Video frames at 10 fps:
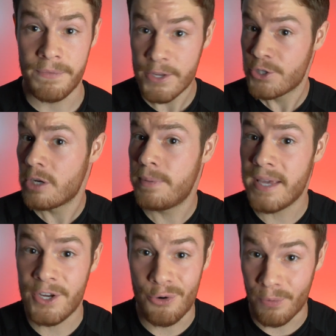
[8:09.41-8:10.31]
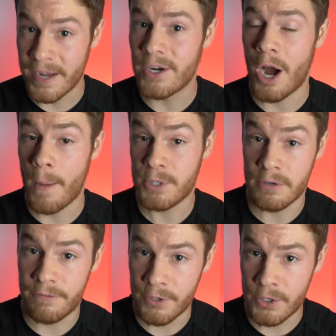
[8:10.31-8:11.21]
this could be a great
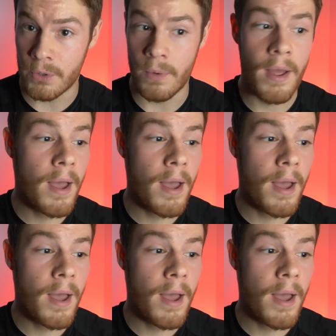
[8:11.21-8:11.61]
option for you.